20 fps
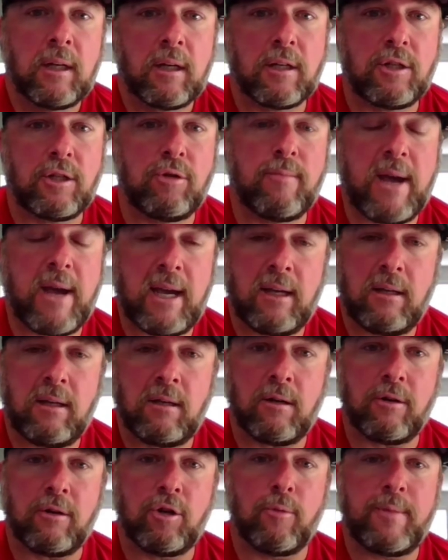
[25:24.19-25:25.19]
because you may,
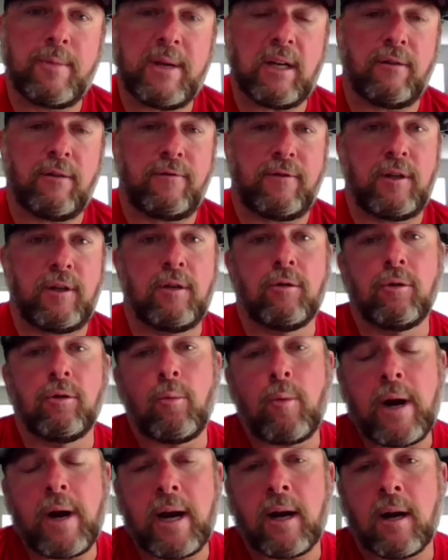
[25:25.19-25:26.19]
you know, you'll be at a
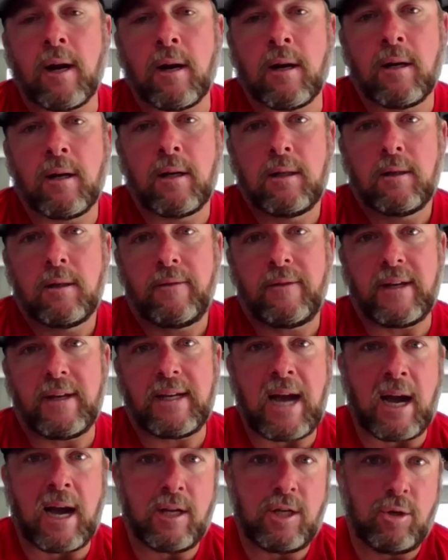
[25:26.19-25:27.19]
field where the
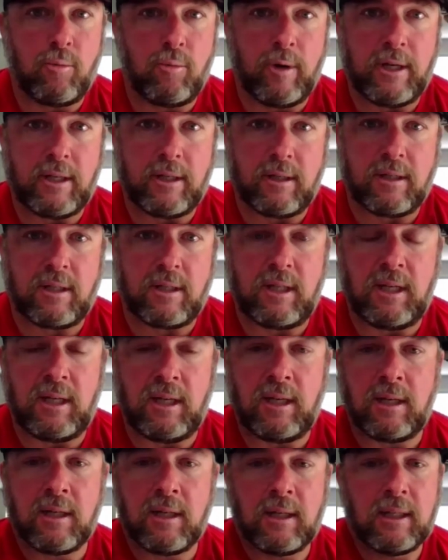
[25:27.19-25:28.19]
guy you went to
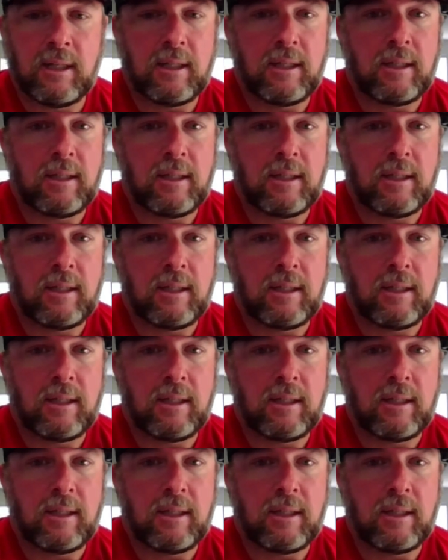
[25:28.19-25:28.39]
see